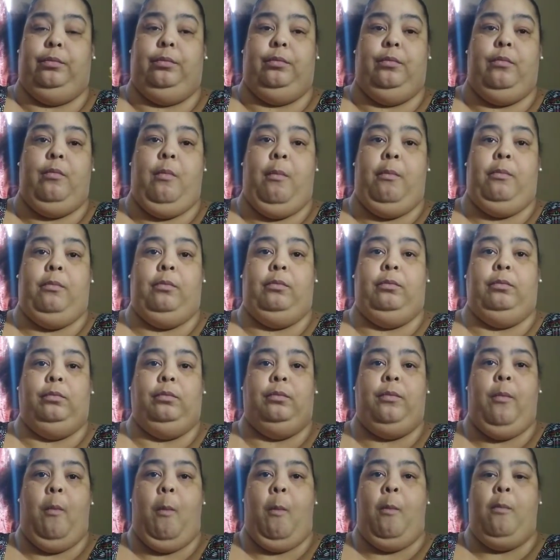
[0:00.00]

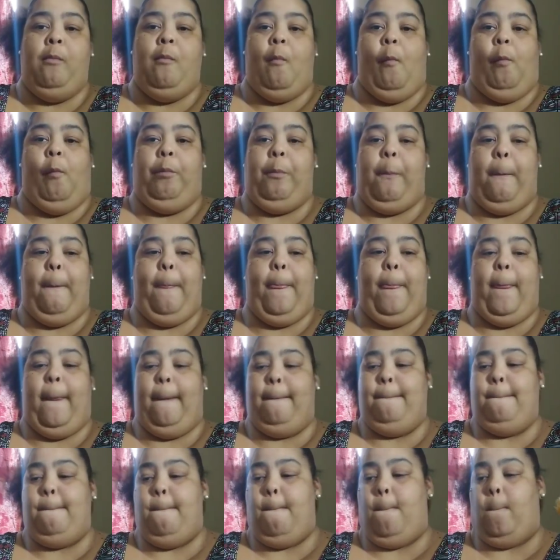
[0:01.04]

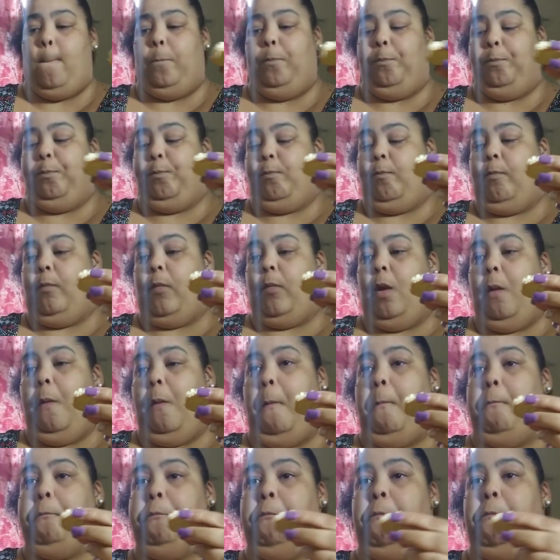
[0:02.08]

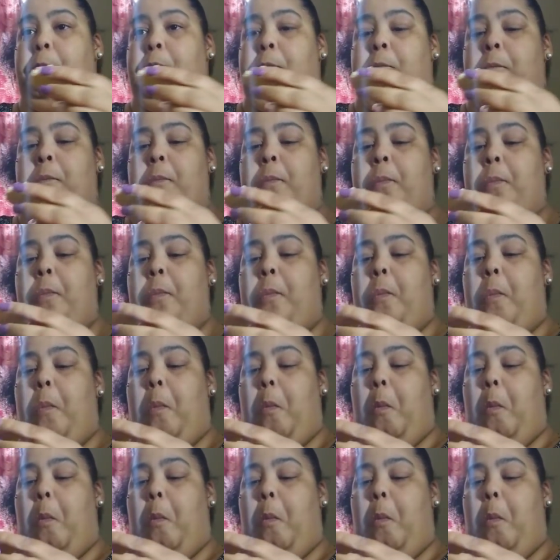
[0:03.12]
Nobody speaks.